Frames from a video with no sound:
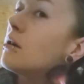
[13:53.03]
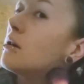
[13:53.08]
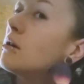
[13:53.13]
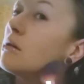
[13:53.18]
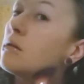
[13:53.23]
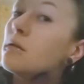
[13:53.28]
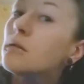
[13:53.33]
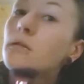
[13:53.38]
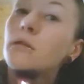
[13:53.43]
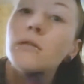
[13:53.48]

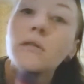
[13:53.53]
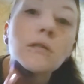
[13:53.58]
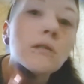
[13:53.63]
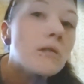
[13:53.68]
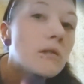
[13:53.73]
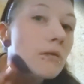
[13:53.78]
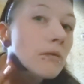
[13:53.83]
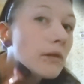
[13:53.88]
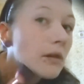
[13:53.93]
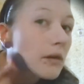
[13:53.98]
And
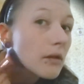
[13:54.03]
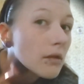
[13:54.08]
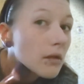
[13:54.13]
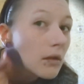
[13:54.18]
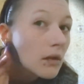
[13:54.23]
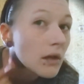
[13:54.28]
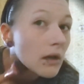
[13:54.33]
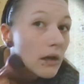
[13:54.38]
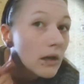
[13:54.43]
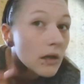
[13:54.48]

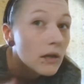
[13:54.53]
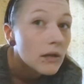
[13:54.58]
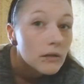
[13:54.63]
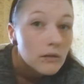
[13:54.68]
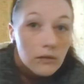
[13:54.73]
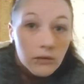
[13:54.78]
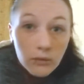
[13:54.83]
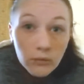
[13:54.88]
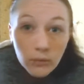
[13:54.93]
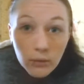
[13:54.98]
with that,
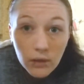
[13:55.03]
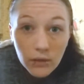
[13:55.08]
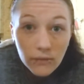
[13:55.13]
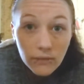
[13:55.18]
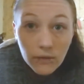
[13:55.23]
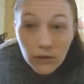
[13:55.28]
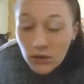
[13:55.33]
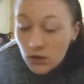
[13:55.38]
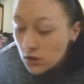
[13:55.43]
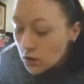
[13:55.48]
we
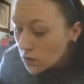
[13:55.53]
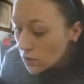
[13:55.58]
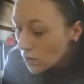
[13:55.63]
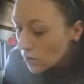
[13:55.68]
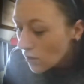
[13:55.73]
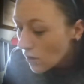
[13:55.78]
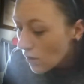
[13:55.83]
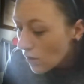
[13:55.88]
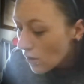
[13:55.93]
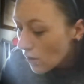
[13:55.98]
finished
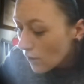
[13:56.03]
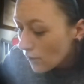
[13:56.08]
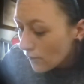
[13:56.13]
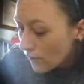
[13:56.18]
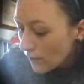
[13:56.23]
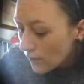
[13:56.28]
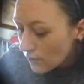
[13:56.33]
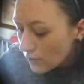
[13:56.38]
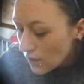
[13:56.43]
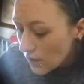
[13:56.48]
our
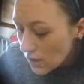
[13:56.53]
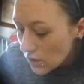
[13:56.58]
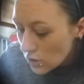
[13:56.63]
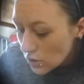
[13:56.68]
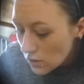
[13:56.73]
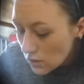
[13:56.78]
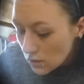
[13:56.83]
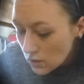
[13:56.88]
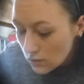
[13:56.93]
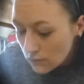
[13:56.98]

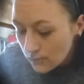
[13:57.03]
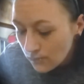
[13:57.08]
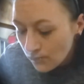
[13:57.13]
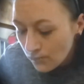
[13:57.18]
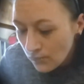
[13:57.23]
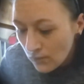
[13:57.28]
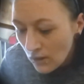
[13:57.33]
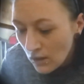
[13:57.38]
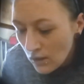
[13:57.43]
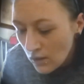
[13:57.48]
foundation.
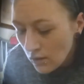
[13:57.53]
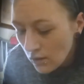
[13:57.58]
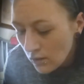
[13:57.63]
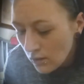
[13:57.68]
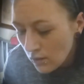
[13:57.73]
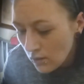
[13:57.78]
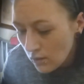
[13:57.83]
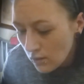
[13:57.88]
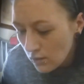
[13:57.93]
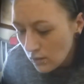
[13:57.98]

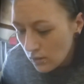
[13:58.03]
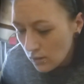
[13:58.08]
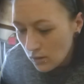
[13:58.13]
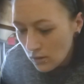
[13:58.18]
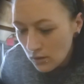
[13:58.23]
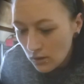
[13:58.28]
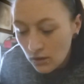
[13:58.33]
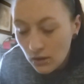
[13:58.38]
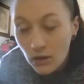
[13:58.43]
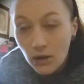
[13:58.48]

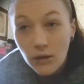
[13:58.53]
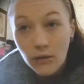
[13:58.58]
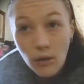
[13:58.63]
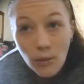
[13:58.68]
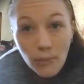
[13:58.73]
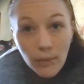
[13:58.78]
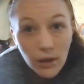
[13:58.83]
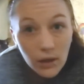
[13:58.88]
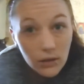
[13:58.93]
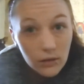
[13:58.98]
Got the
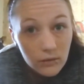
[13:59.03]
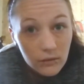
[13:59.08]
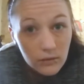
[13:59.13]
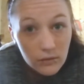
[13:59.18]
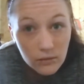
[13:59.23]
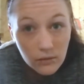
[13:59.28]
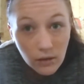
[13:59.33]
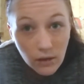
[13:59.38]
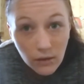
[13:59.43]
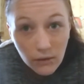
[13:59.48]

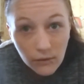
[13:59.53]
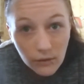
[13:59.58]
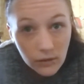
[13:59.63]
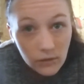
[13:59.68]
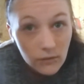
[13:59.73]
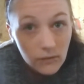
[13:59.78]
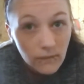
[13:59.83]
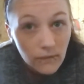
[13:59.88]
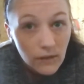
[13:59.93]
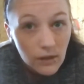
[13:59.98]
base of our
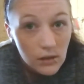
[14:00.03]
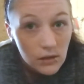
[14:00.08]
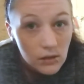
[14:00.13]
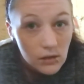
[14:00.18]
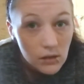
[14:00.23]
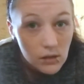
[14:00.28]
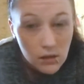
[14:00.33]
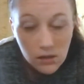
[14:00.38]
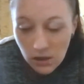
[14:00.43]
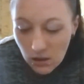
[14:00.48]
face
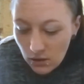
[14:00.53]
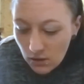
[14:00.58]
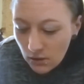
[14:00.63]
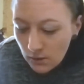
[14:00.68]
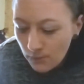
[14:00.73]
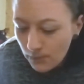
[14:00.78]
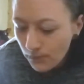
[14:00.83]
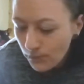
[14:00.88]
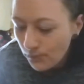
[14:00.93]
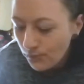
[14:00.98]
set up.
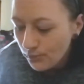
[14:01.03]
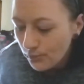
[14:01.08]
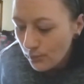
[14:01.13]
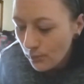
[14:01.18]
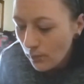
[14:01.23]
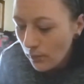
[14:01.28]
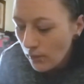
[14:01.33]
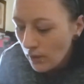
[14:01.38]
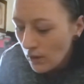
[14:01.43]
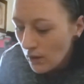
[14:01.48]

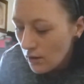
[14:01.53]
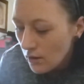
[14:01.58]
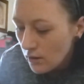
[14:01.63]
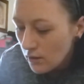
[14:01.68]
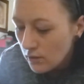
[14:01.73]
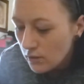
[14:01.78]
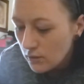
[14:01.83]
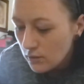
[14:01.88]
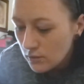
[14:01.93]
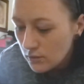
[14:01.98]

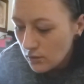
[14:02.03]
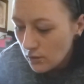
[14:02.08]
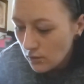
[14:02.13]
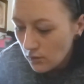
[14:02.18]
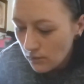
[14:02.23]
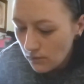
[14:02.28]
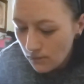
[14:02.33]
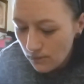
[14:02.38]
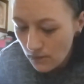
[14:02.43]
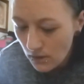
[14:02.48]
So
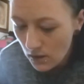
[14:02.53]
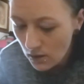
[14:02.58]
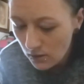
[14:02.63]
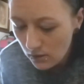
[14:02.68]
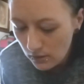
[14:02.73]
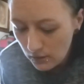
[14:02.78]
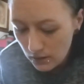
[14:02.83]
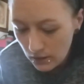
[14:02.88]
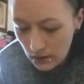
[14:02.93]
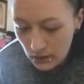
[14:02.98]

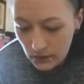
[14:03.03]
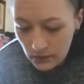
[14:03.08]
finally,